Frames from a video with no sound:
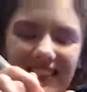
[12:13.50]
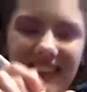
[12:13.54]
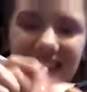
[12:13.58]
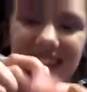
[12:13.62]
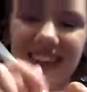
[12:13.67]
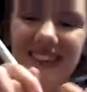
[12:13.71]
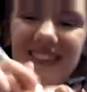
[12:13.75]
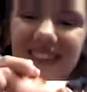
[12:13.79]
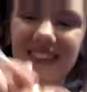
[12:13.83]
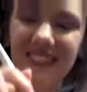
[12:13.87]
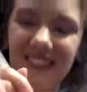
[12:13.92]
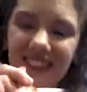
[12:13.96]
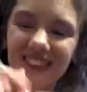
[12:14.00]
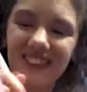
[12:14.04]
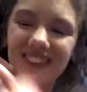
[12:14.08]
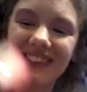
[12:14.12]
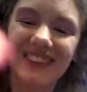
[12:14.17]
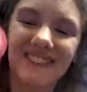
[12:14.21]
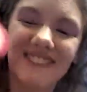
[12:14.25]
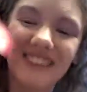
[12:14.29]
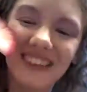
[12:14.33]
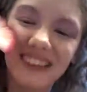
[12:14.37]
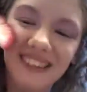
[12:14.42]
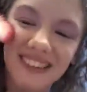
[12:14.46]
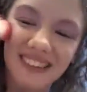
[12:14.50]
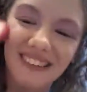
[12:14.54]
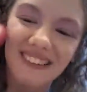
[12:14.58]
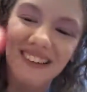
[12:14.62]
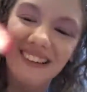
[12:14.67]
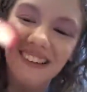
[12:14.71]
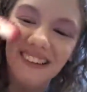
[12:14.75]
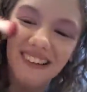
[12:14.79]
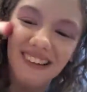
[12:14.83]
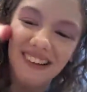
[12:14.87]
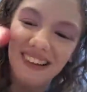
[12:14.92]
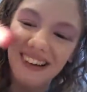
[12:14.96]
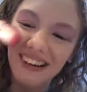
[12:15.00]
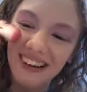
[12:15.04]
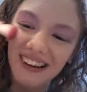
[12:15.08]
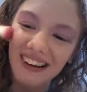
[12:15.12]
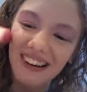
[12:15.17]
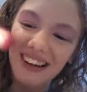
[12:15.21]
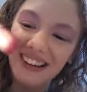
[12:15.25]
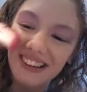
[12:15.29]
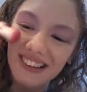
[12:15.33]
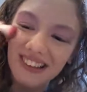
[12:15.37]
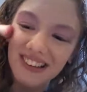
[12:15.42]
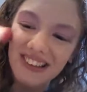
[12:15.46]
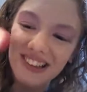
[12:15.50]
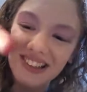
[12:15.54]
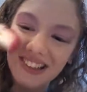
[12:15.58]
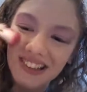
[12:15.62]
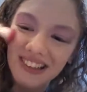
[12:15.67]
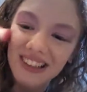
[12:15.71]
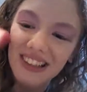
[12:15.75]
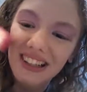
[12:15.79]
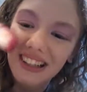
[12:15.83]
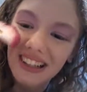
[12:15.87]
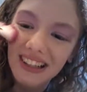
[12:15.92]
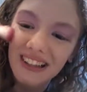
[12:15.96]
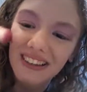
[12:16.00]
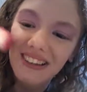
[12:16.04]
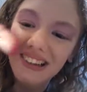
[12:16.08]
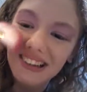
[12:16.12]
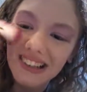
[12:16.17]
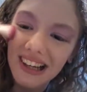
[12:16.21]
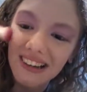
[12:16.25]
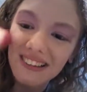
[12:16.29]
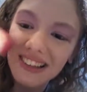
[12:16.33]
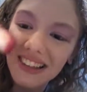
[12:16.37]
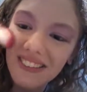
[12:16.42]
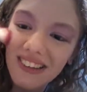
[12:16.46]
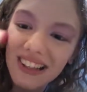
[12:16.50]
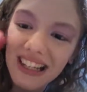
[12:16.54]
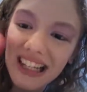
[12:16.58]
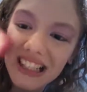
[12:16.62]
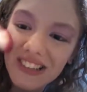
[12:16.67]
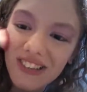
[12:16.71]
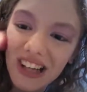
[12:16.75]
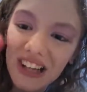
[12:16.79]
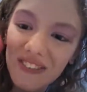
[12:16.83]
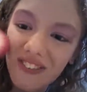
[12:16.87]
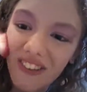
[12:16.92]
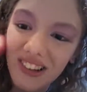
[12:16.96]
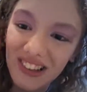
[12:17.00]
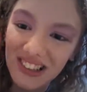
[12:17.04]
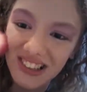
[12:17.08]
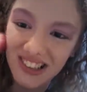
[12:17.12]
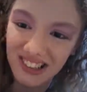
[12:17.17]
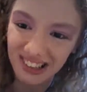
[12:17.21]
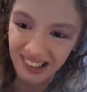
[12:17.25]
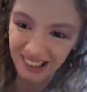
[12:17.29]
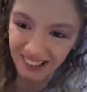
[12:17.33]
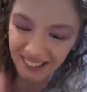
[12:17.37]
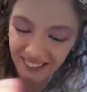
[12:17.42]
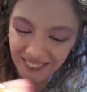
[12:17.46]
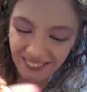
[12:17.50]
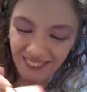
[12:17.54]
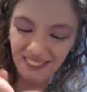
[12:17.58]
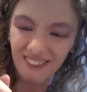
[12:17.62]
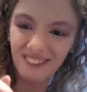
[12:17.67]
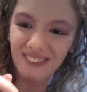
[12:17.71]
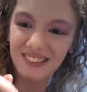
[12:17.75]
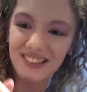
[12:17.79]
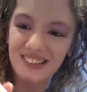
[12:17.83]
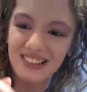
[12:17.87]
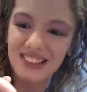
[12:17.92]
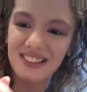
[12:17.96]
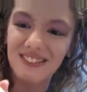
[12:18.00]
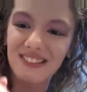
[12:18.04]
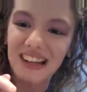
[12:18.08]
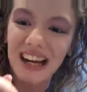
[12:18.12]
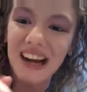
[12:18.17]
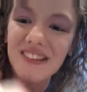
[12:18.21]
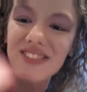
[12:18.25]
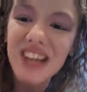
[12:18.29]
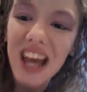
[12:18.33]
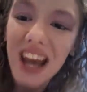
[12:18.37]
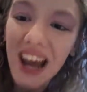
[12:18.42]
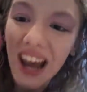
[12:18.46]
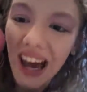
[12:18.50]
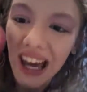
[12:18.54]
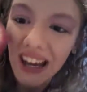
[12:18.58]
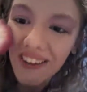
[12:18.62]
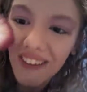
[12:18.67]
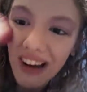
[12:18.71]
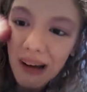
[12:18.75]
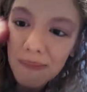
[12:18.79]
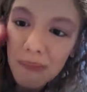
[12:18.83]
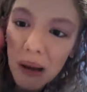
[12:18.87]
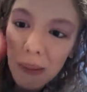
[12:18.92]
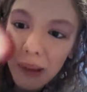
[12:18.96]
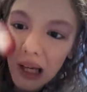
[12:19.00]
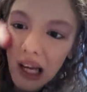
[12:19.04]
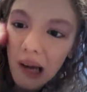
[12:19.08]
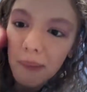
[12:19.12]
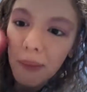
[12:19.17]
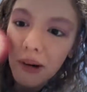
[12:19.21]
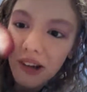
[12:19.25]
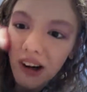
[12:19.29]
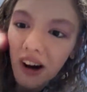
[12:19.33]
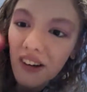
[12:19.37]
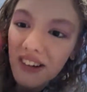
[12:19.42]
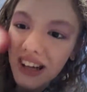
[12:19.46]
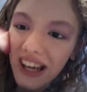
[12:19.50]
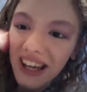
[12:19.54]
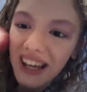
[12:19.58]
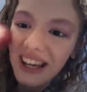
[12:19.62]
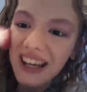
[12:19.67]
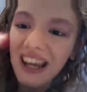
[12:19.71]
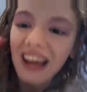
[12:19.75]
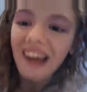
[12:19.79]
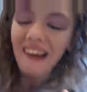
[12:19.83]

cute. Oh my gosh. This honeymoon gets ready for a show. Sometimes I don't have my makeup on all day,